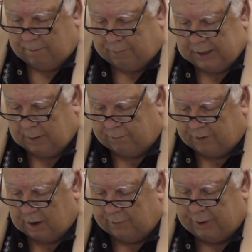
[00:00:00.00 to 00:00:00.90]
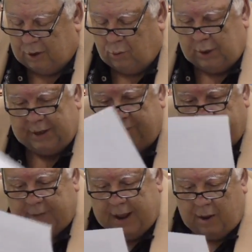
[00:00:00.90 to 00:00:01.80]
BMW
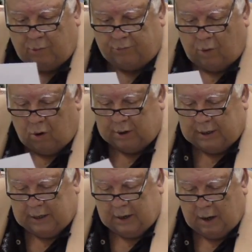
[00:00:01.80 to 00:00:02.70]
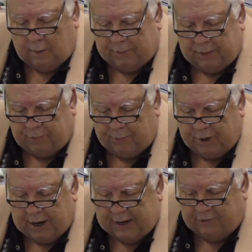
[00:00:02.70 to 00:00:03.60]
is now talking, uh,
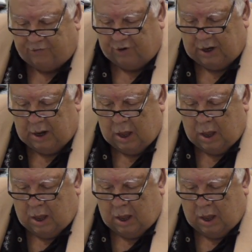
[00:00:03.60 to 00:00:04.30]
BMW AG